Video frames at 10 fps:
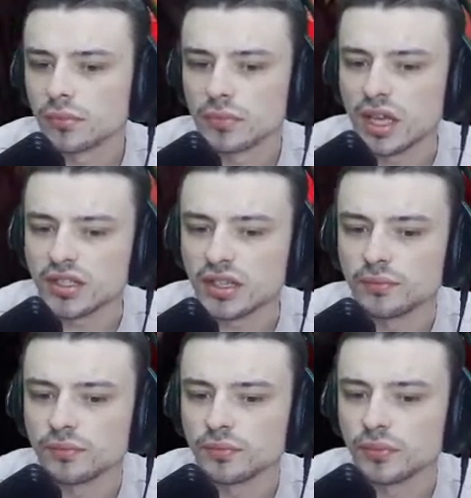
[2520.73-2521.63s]
Easy.
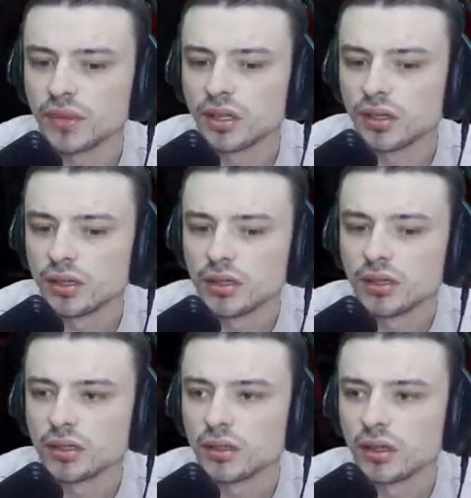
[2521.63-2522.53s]

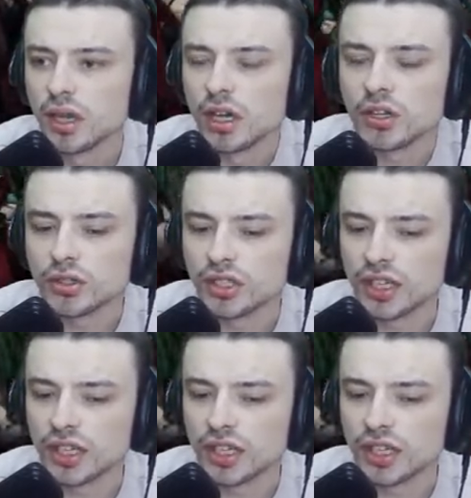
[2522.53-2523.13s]
Uh, you also get